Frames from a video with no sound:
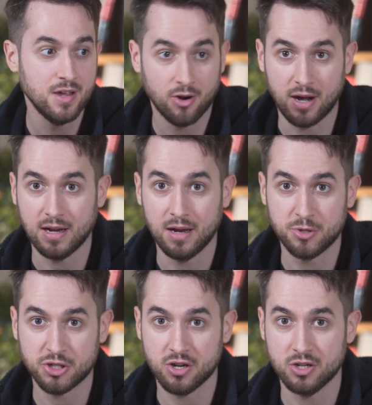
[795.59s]
All right, I
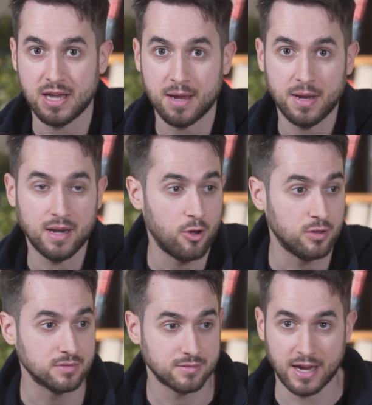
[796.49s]
appreciate your time, and I'll
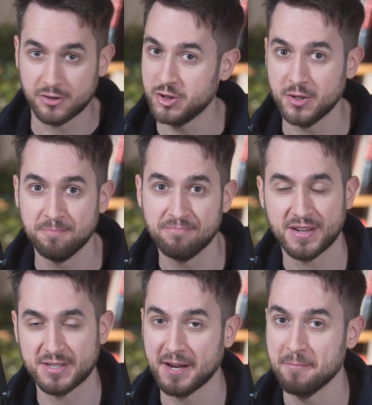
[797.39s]
catch you soon.
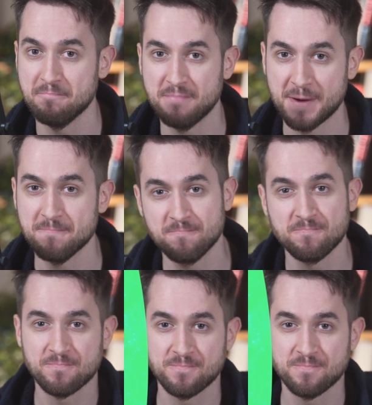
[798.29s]
Thanks again. Bye.